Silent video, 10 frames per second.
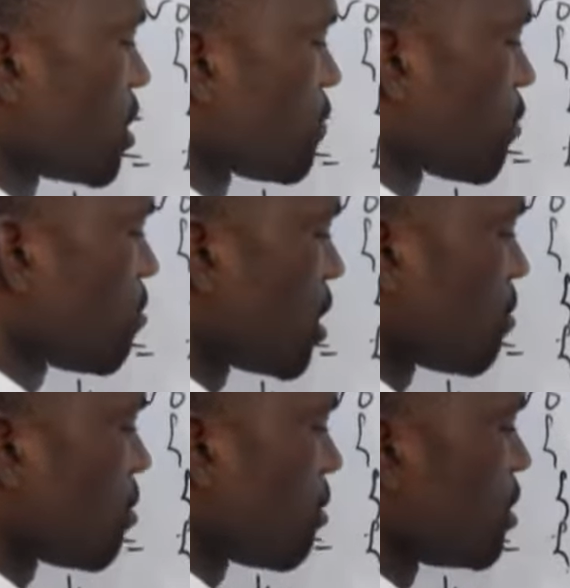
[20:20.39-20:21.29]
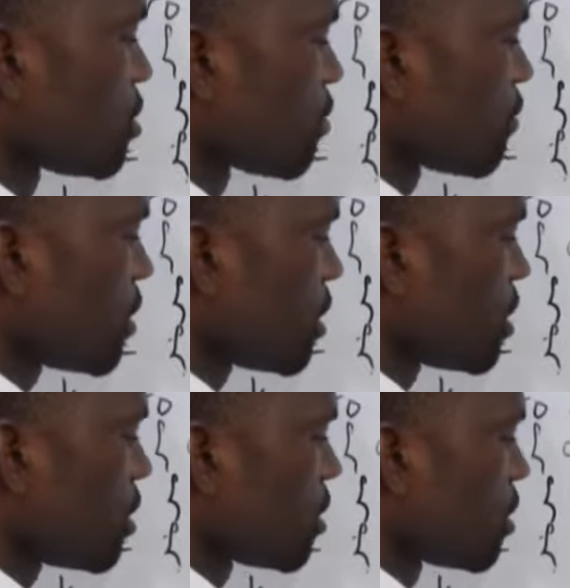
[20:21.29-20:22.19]
this formula, probability of A
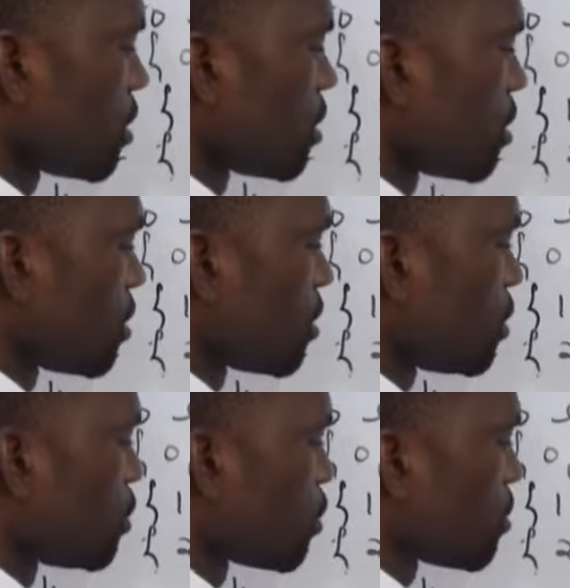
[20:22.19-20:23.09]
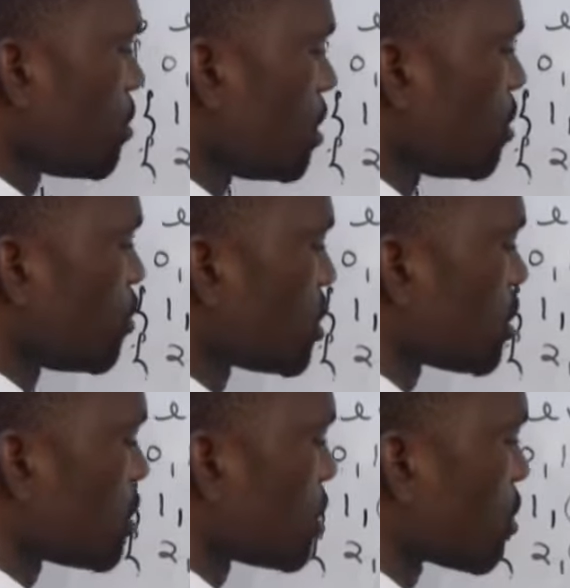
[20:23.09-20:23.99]
union B, which
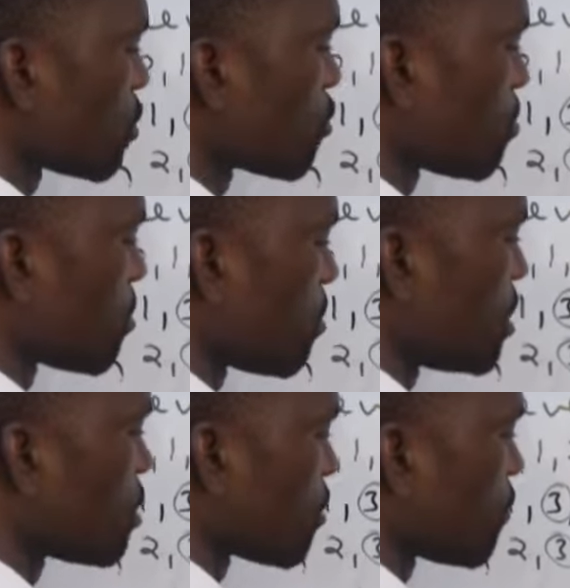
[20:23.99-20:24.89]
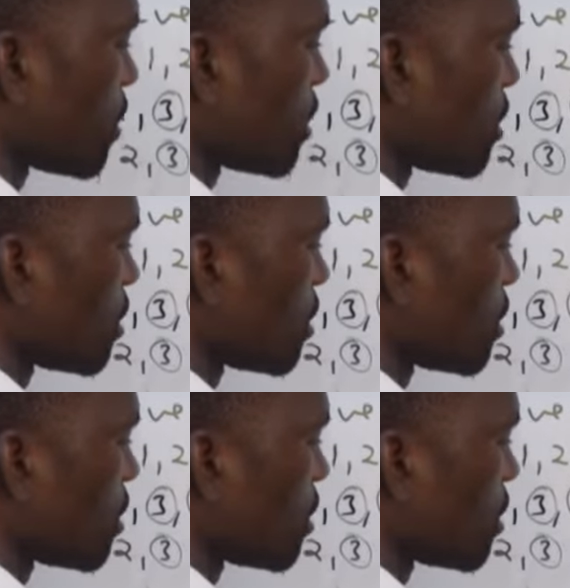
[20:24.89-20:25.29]
is equal to probability of A